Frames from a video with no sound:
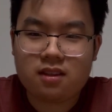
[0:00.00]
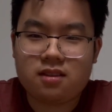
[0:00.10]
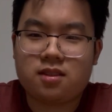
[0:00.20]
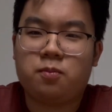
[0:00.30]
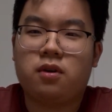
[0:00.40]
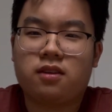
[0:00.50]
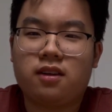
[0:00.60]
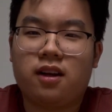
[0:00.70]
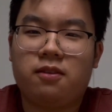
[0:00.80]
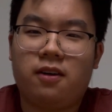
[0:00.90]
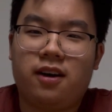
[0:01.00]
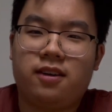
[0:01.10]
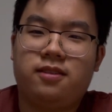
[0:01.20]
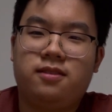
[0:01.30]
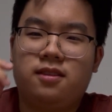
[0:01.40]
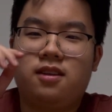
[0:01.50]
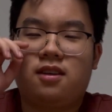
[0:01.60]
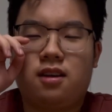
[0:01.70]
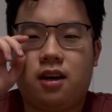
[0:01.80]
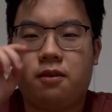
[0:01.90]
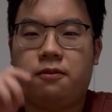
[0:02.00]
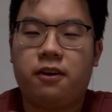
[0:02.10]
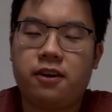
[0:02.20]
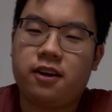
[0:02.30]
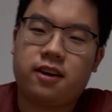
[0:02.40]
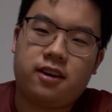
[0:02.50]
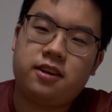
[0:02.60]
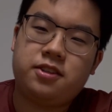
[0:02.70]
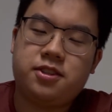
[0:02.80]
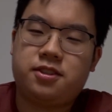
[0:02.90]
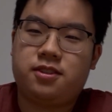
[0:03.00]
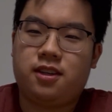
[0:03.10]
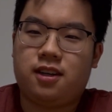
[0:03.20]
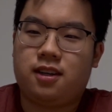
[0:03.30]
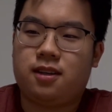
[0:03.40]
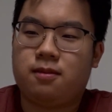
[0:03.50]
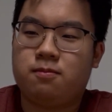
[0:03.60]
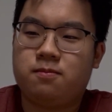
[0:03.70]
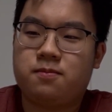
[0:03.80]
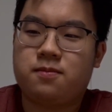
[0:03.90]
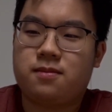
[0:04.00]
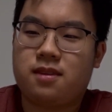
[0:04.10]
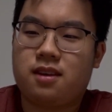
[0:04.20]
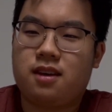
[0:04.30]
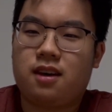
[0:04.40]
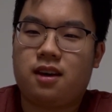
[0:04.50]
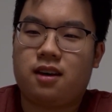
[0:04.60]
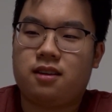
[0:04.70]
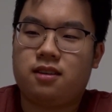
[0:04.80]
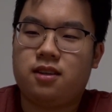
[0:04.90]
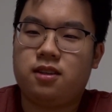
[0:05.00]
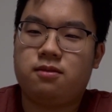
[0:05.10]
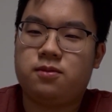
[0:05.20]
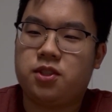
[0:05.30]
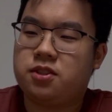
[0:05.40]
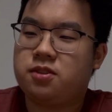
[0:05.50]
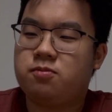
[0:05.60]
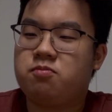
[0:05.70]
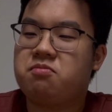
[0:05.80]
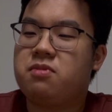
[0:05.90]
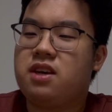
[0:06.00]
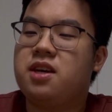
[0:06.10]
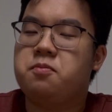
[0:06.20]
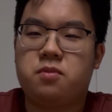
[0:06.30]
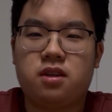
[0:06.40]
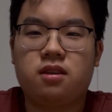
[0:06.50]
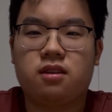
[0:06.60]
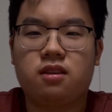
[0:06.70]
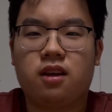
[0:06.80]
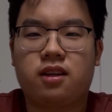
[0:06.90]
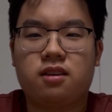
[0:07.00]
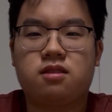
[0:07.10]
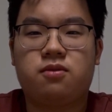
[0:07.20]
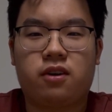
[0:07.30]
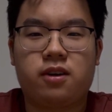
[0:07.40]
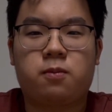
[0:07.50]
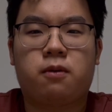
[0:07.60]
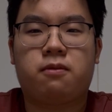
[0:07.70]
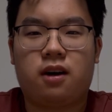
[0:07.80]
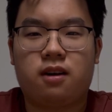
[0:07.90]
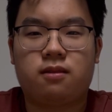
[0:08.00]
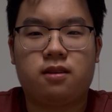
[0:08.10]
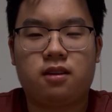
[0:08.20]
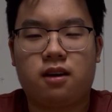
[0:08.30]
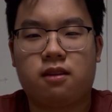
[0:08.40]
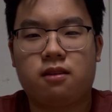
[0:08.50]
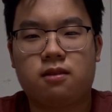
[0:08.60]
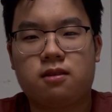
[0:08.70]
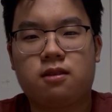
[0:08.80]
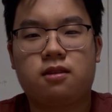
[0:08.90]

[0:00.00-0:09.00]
It's a book that I read at a very young age, and it just hit me. It's very profound, I think.